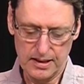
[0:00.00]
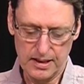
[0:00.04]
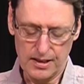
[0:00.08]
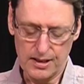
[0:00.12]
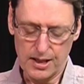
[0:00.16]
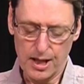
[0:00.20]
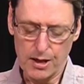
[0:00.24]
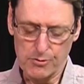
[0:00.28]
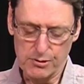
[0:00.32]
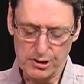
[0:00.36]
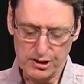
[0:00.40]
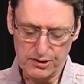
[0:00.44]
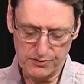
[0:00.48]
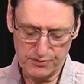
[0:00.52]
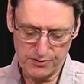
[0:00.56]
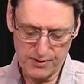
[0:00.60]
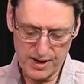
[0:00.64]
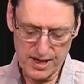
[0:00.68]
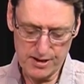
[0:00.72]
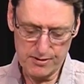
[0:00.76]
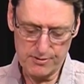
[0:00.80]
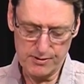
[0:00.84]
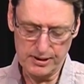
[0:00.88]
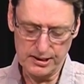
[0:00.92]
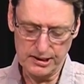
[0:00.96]
There was
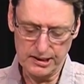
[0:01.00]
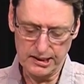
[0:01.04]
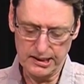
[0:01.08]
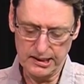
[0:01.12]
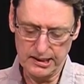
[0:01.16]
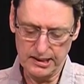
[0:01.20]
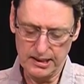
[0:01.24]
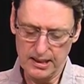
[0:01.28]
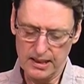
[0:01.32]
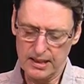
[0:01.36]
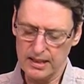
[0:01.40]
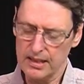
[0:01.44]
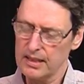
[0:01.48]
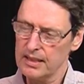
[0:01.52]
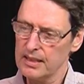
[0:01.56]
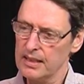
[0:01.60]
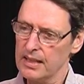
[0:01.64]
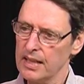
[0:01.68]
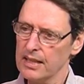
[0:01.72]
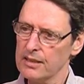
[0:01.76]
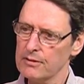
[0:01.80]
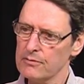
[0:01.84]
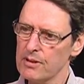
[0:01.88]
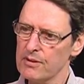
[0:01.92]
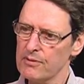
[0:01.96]
fragrance
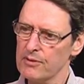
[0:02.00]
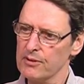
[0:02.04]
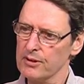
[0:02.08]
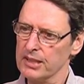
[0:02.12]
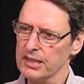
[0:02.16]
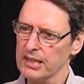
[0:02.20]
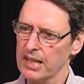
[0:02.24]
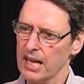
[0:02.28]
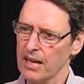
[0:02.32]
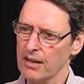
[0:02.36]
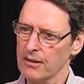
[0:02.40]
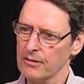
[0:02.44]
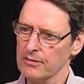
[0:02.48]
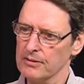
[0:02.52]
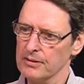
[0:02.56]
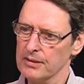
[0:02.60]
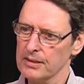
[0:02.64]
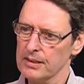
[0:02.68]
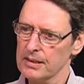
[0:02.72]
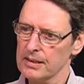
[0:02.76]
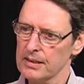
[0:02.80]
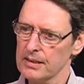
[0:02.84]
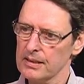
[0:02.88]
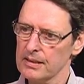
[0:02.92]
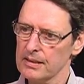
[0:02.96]
and river sound.
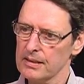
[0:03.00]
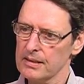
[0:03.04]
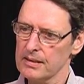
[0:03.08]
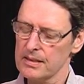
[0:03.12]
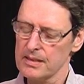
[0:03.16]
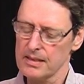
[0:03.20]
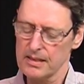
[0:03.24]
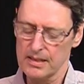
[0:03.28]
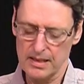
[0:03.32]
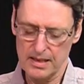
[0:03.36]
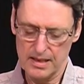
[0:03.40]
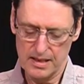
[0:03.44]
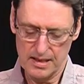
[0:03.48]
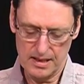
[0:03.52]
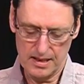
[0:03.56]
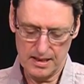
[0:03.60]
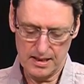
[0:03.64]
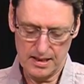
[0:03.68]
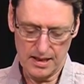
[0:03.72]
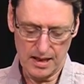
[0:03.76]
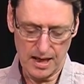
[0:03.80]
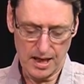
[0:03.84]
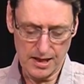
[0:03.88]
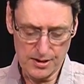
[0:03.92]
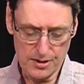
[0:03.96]

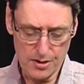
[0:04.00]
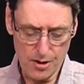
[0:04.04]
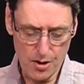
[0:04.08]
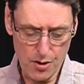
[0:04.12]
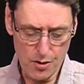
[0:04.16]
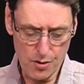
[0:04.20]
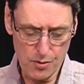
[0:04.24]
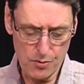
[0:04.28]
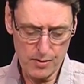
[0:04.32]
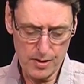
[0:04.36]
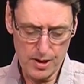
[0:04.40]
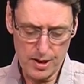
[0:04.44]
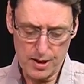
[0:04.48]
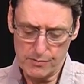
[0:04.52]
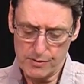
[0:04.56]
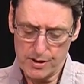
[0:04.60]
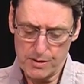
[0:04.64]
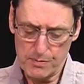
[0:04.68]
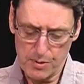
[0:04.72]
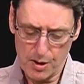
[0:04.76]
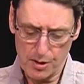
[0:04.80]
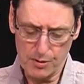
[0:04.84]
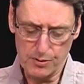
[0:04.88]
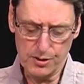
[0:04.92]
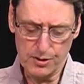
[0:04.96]
I know we
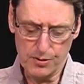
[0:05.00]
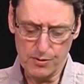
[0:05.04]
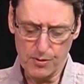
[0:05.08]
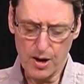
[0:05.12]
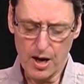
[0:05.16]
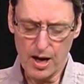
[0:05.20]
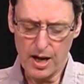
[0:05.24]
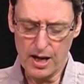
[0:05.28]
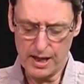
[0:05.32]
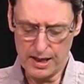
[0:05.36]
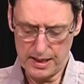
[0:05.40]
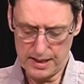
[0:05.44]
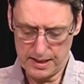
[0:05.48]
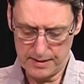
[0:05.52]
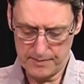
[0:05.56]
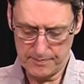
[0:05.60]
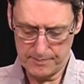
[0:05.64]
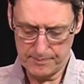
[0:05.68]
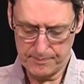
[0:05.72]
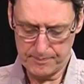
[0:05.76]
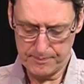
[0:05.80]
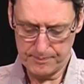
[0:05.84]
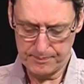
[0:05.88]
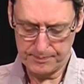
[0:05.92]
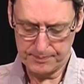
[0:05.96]
both cried,
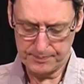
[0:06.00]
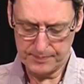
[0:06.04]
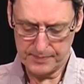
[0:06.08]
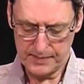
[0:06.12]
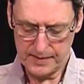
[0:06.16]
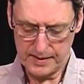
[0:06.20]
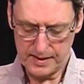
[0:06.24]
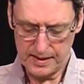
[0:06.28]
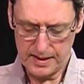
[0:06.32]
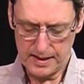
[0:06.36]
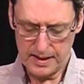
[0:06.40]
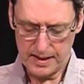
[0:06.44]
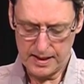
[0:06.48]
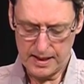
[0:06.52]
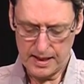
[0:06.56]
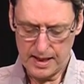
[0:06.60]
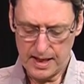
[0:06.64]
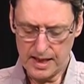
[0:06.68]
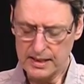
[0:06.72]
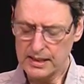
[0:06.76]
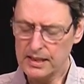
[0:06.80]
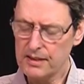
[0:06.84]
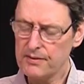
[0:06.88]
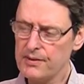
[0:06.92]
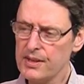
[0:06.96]

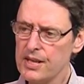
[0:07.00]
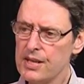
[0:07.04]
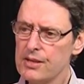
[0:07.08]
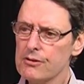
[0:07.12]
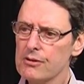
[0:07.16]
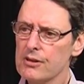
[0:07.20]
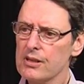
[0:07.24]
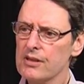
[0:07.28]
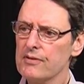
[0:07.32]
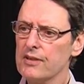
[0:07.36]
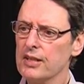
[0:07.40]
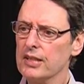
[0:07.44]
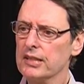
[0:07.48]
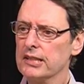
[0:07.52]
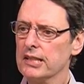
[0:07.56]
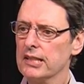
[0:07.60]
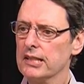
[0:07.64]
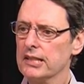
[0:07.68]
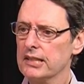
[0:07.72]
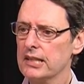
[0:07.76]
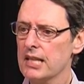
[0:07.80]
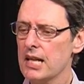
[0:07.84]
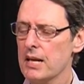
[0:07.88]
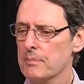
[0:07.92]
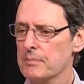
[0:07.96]
and if either of us
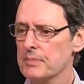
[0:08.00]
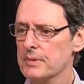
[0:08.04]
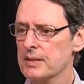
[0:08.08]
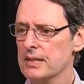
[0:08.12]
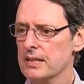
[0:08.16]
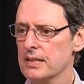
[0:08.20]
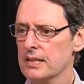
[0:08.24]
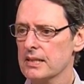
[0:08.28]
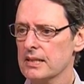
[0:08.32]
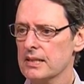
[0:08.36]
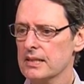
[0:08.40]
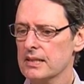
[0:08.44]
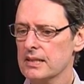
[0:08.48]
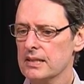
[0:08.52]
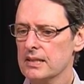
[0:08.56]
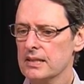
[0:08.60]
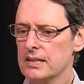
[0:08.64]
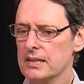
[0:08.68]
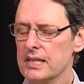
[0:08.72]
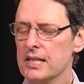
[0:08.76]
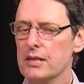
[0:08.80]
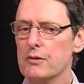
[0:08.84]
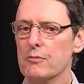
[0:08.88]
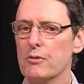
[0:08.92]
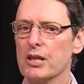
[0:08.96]
slept,
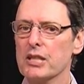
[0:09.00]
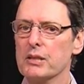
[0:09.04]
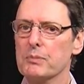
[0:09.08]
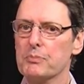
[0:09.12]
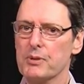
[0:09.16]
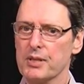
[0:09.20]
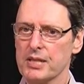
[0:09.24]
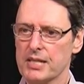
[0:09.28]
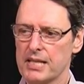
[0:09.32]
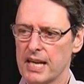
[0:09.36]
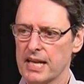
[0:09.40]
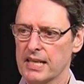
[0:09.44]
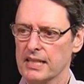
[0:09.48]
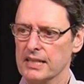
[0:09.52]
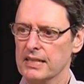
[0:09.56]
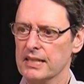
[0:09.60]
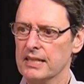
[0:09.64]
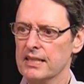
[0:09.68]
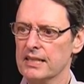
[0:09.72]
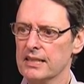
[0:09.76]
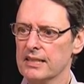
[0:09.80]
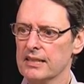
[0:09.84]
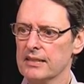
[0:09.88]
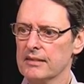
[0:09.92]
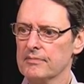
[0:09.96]
it was pretend.
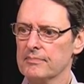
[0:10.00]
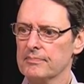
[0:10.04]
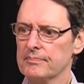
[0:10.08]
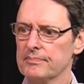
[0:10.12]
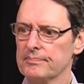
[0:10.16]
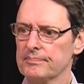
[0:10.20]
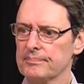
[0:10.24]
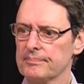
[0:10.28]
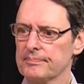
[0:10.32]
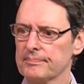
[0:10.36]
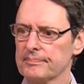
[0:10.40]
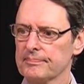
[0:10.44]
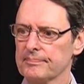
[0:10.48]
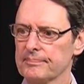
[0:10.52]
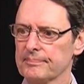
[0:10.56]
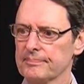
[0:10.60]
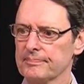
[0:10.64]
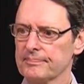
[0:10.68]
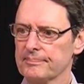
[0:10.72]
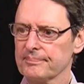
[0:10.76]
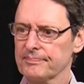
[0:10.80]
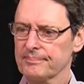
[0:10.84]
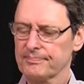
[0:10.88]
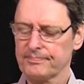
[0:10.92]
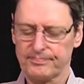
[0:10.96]

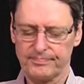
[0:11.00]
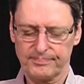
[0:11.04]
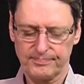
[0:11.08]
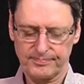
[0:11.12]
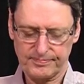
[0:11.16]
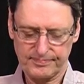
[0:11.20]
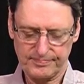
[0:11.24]
Oh,